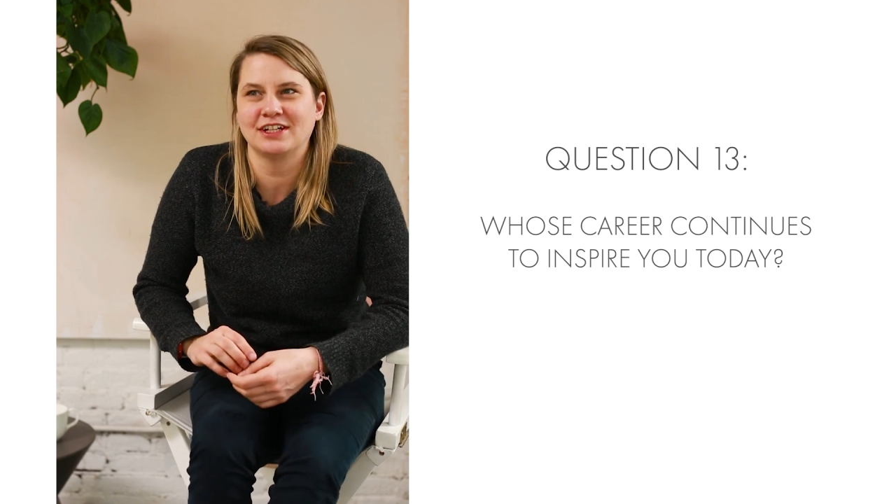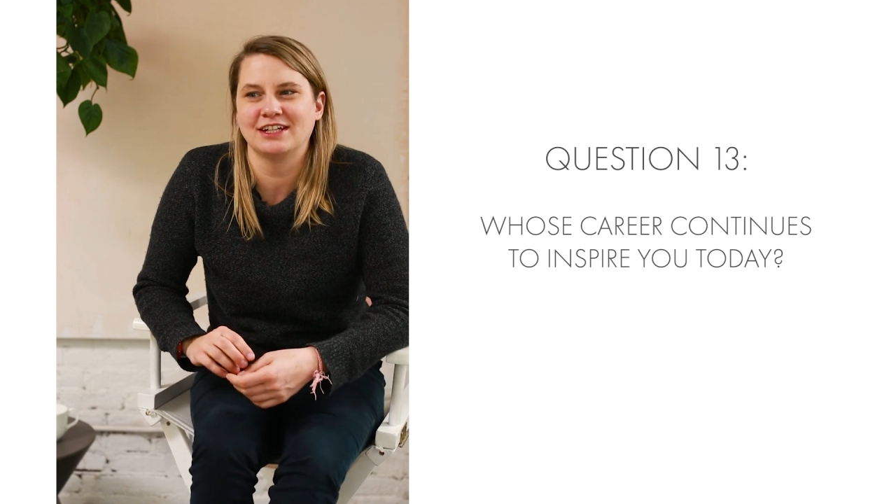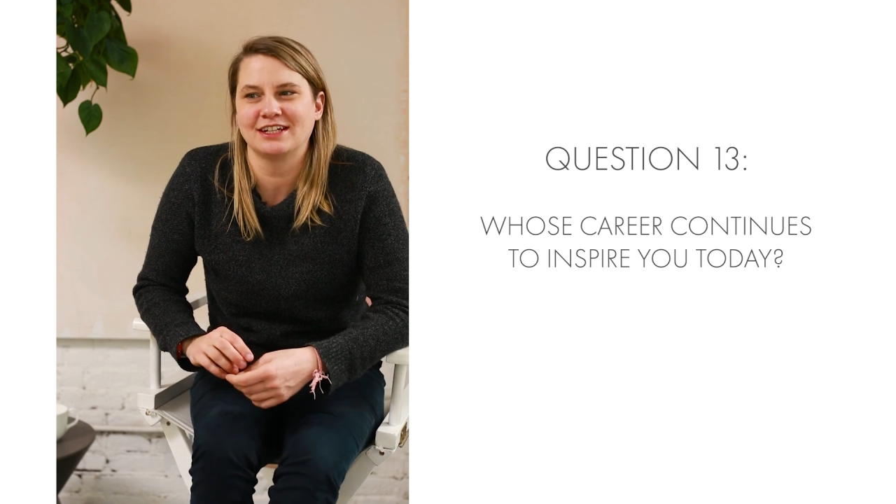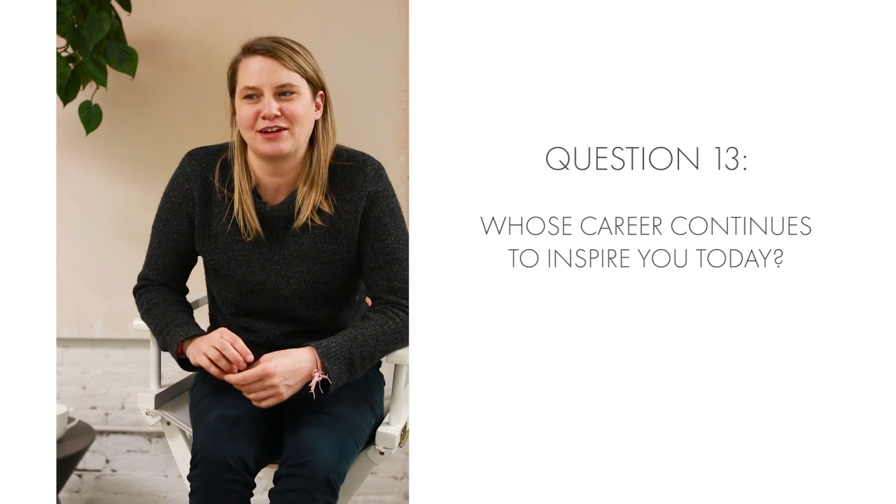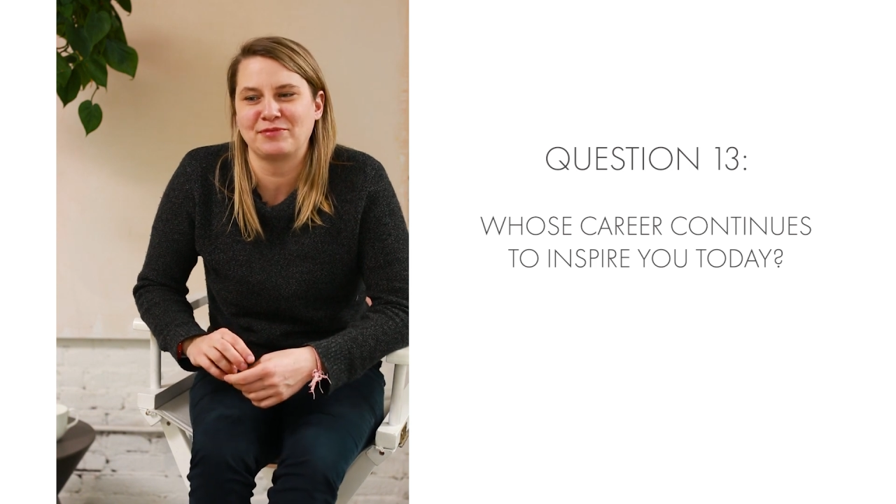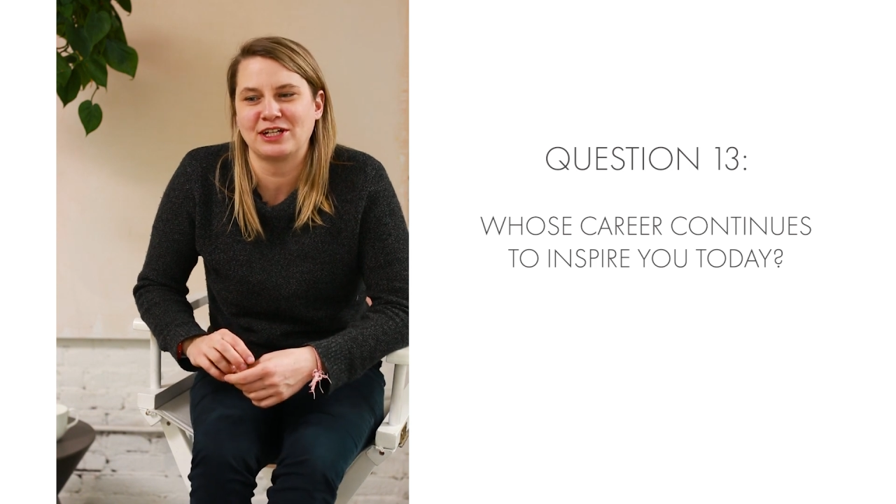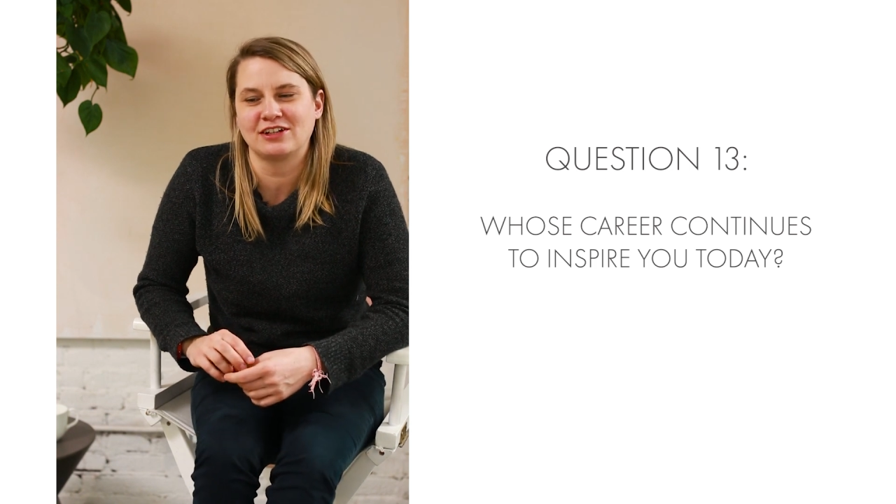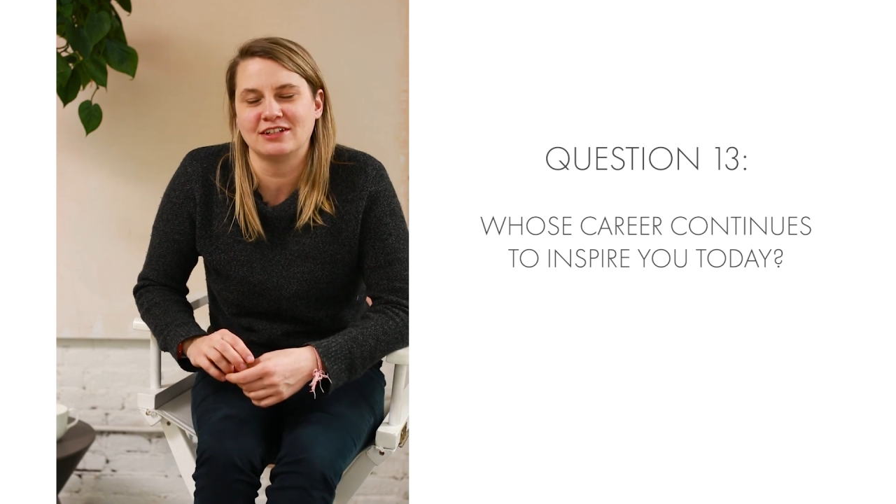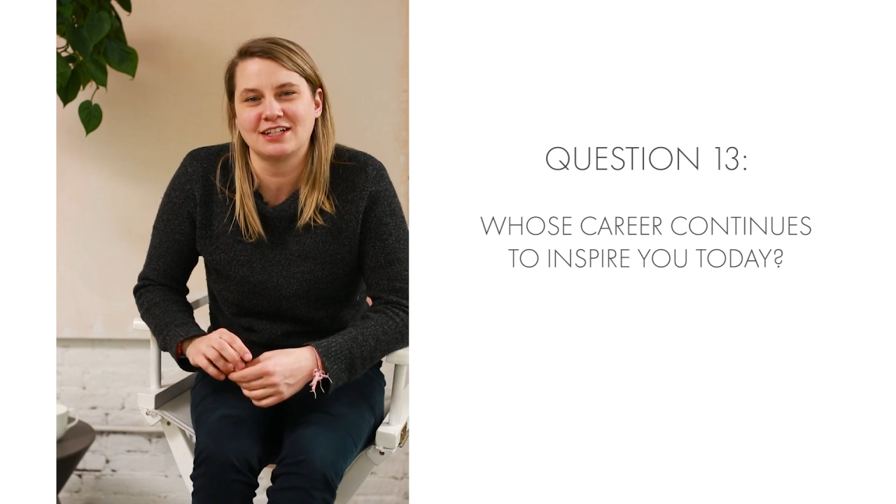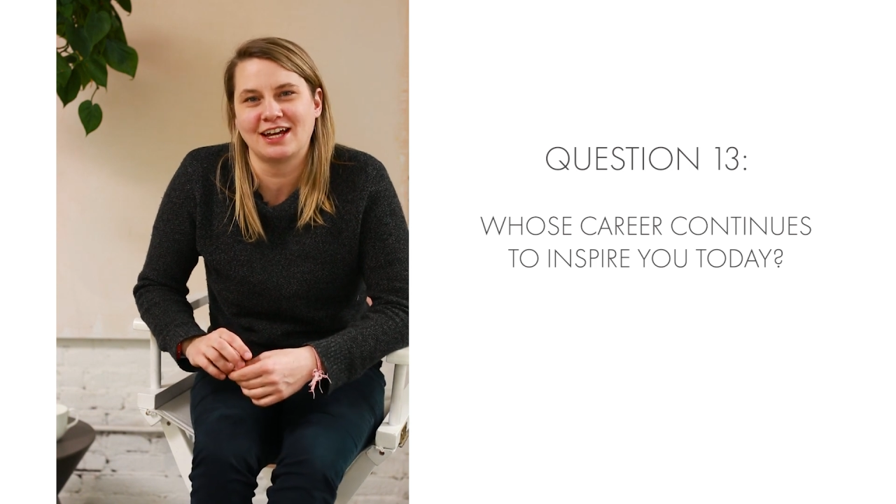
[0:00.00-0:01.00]
a company
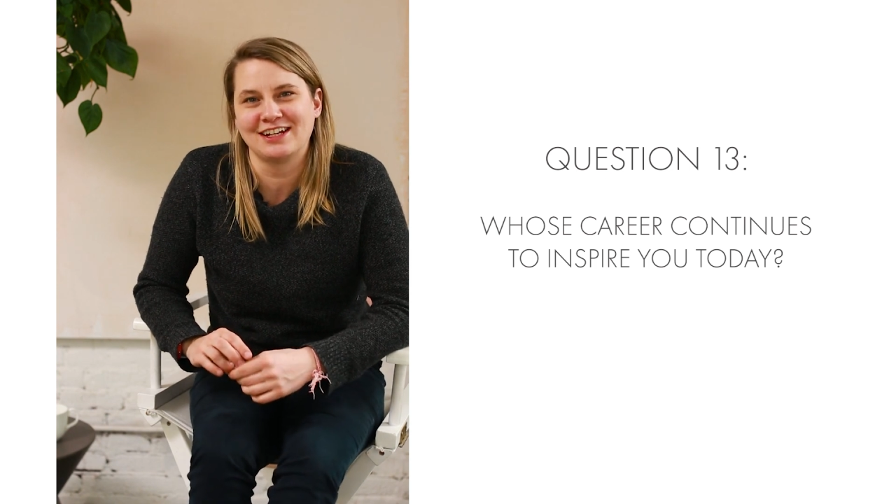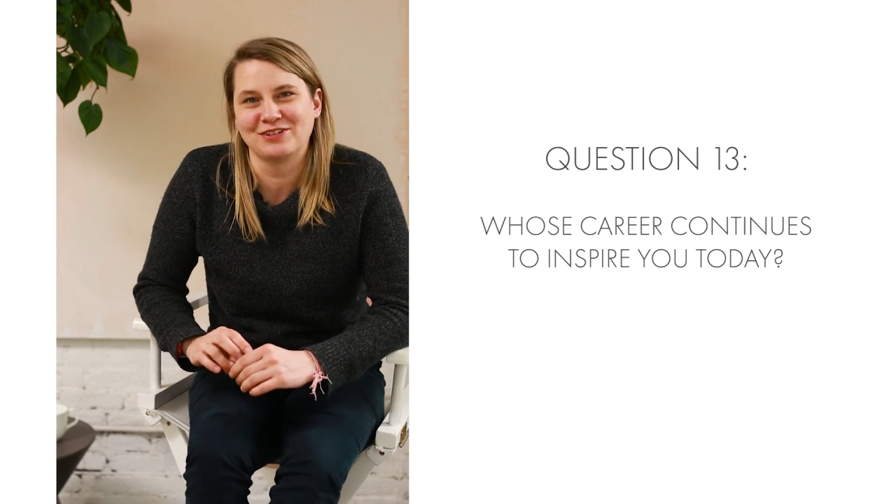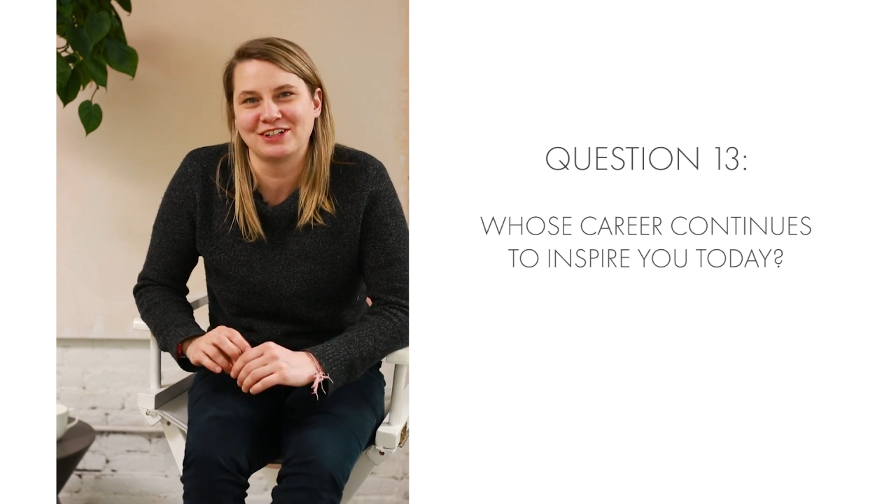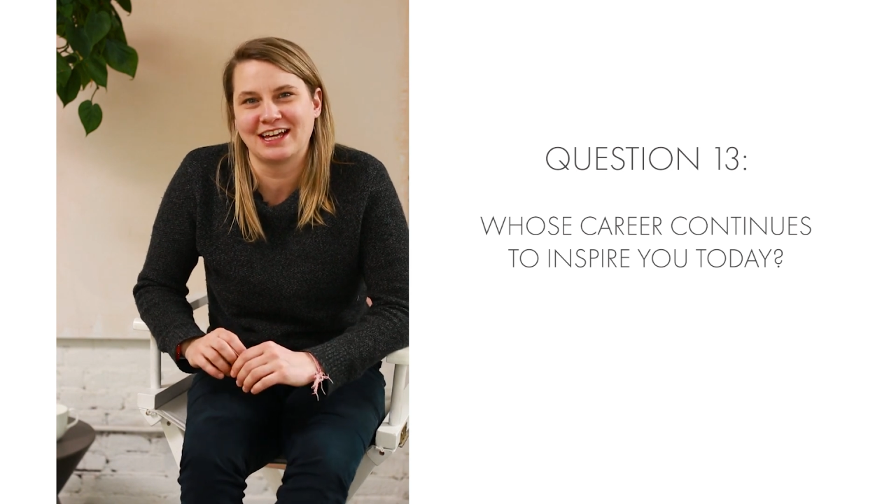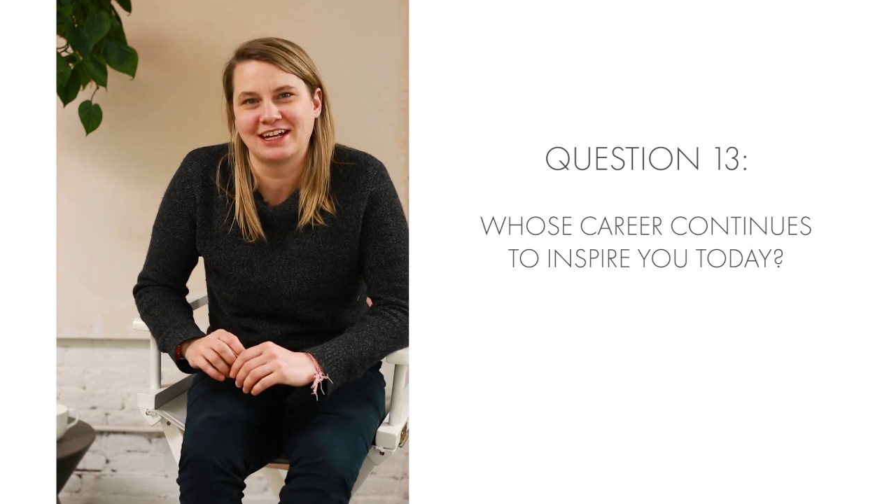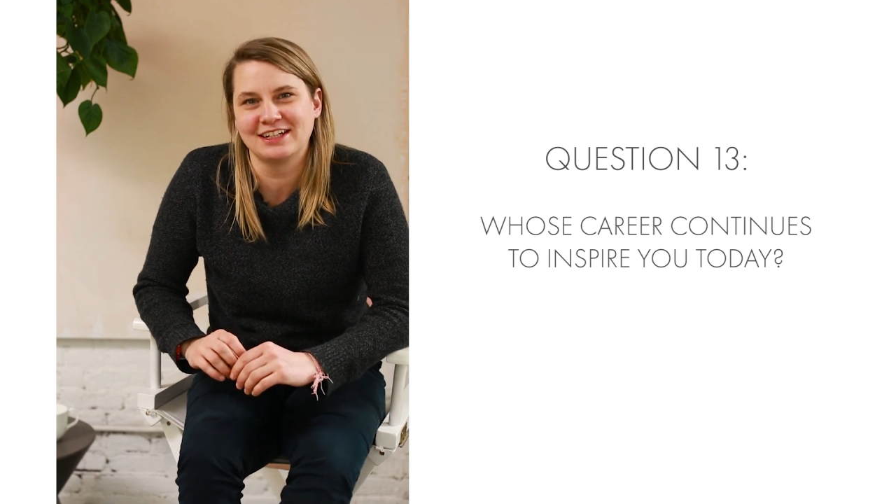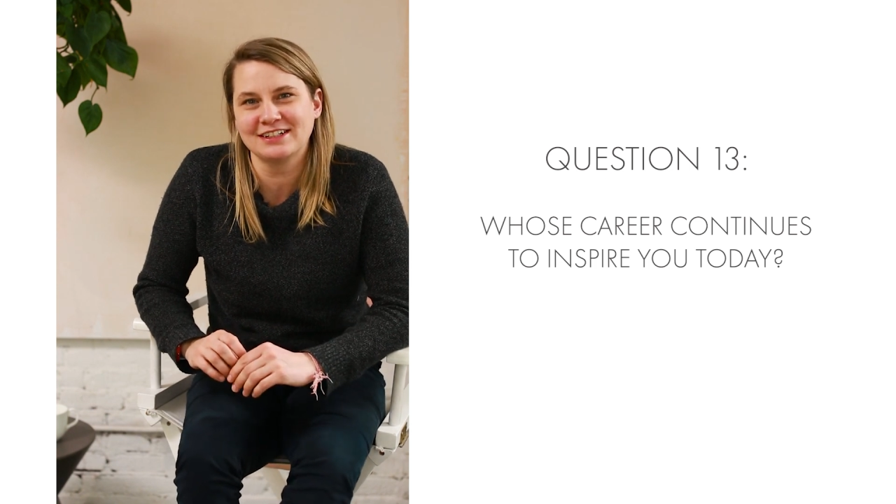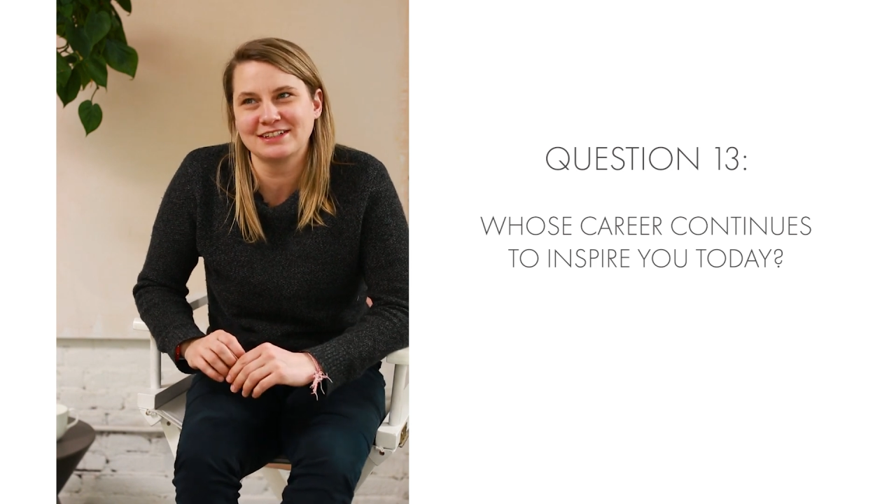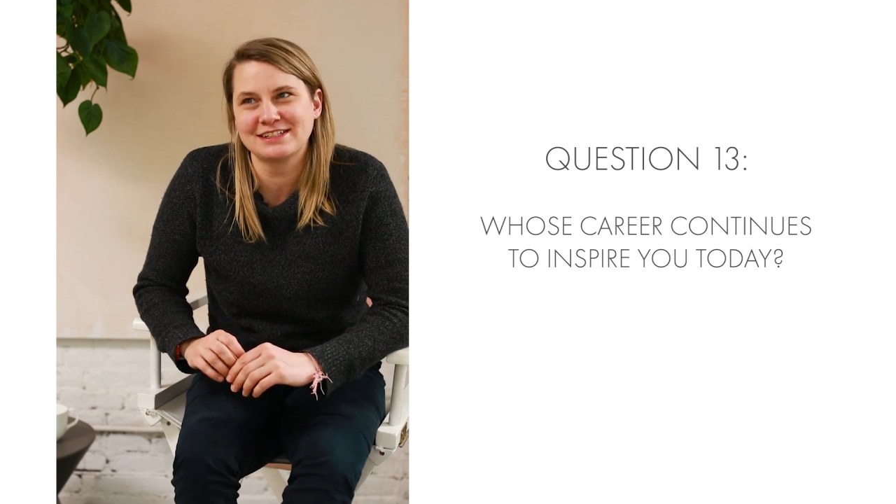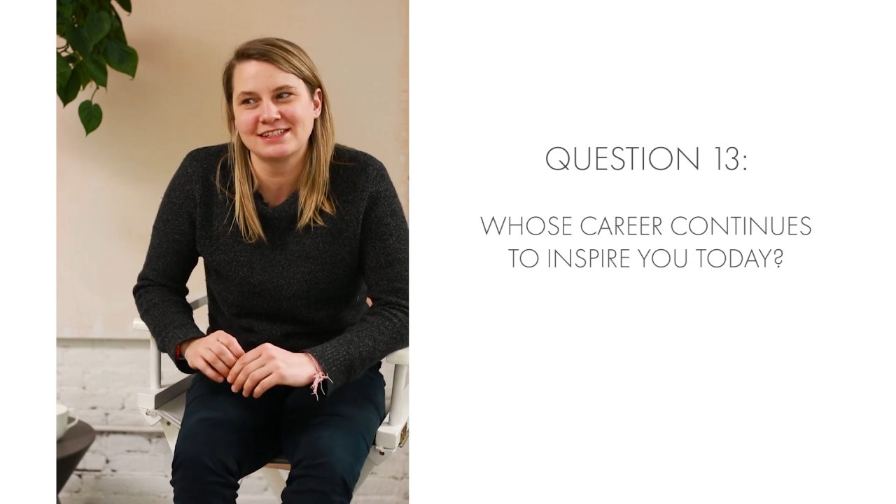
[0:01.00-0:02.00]
called Tiny
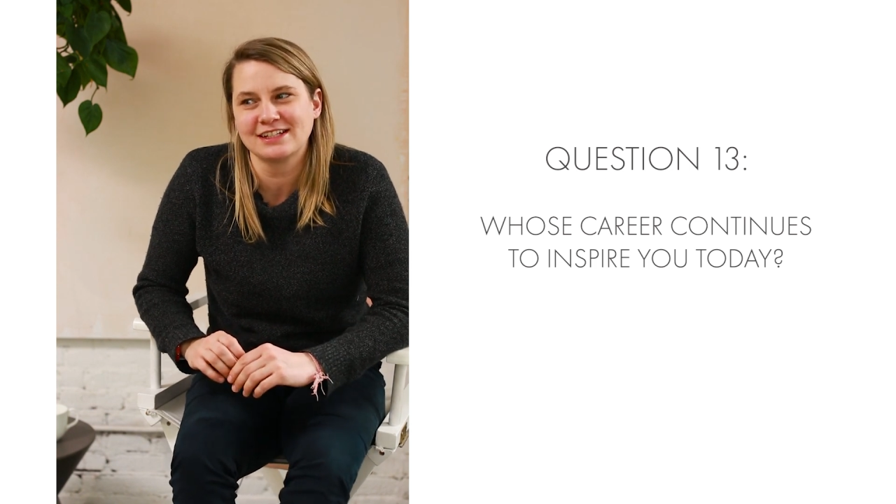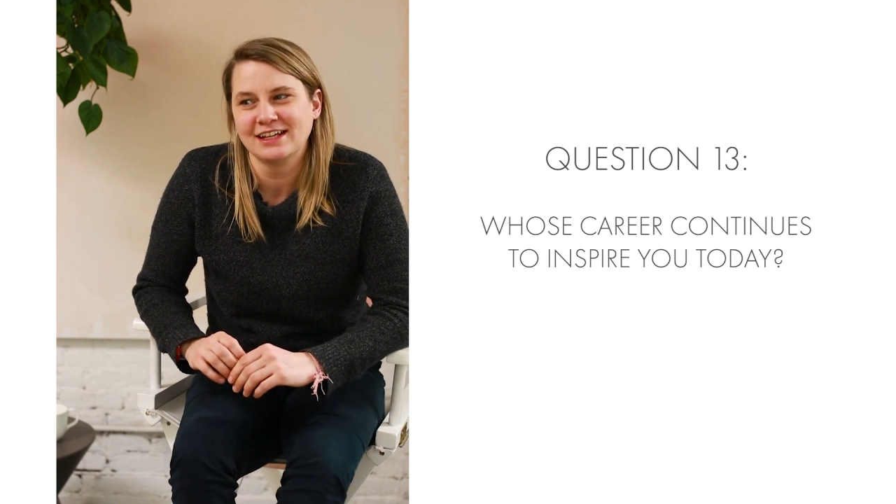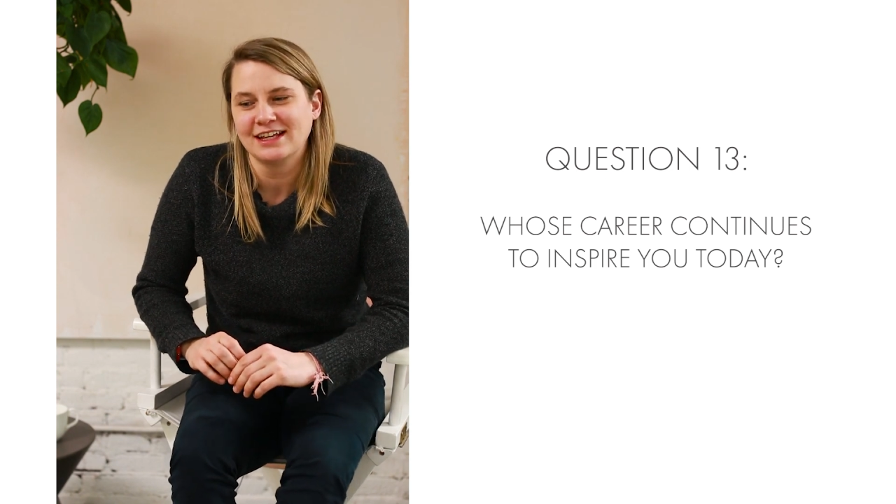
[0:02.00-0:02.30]
Organics.